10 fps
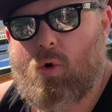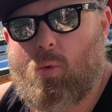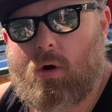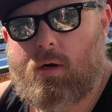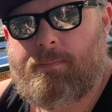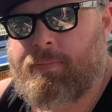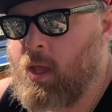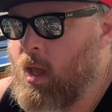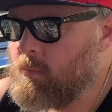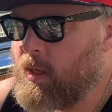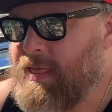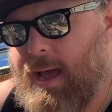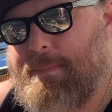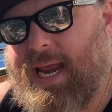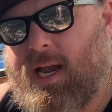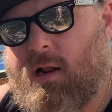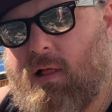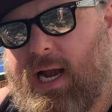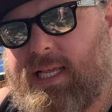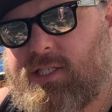work. That made it a
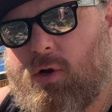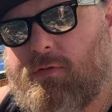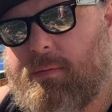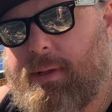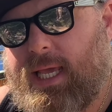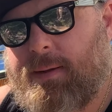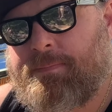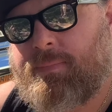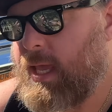lot easier for me.